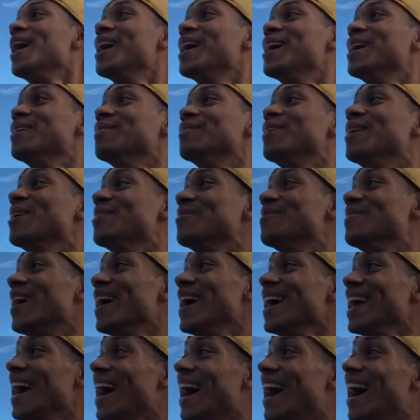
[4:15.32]
Um,
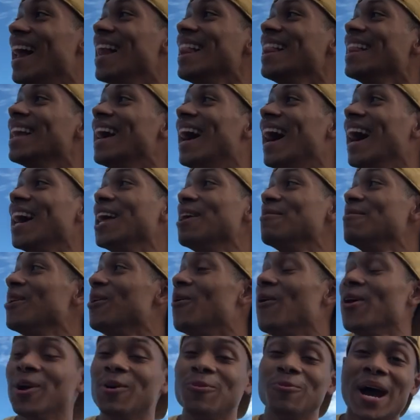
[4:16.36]
but yeah, I'm gonna be
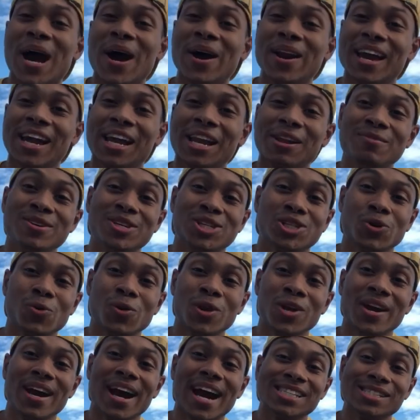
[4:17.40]
going around, I'm gonna be
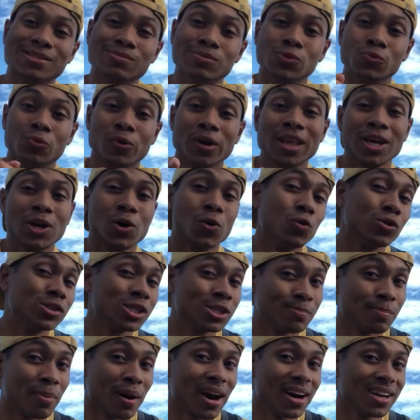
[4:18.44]
showing you guys some really cool
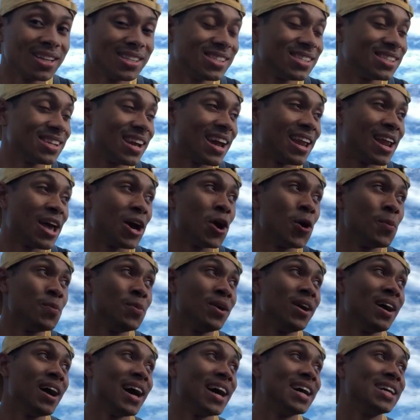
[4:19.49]
spots and I hope
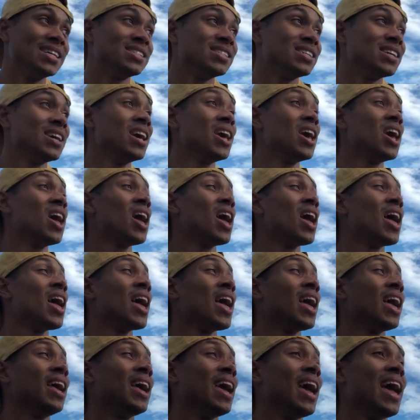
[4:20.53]
you guys
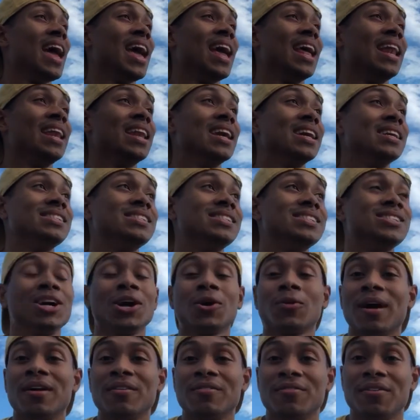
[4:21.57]
can
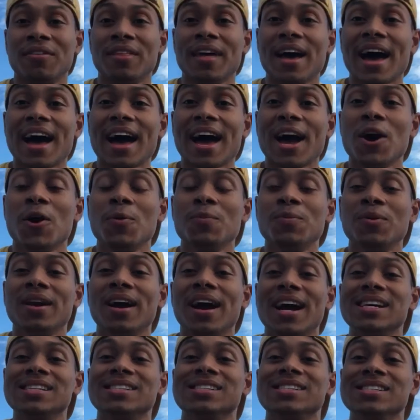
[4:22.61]
stick around for that. I hope you
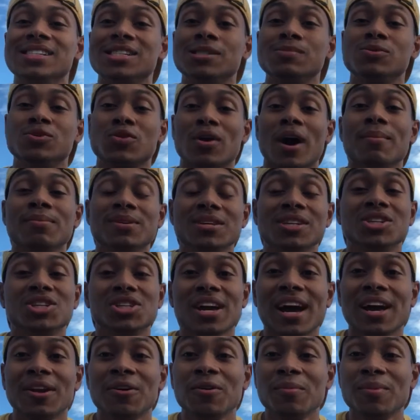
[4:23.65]
guys can subscribe to the
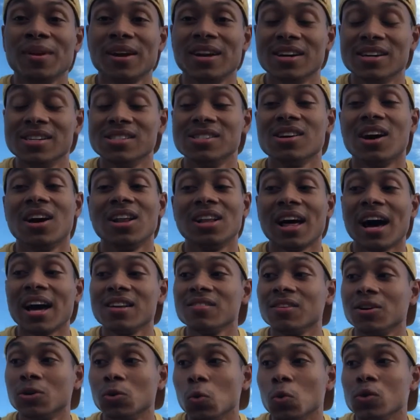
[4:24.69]
channel because a lot
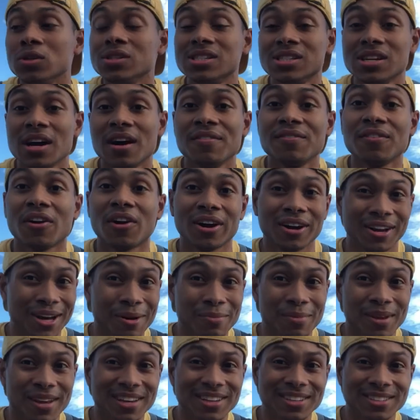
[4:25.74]
of cool stuff are
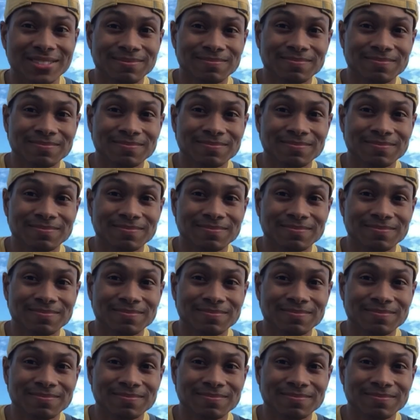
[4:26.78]
coming.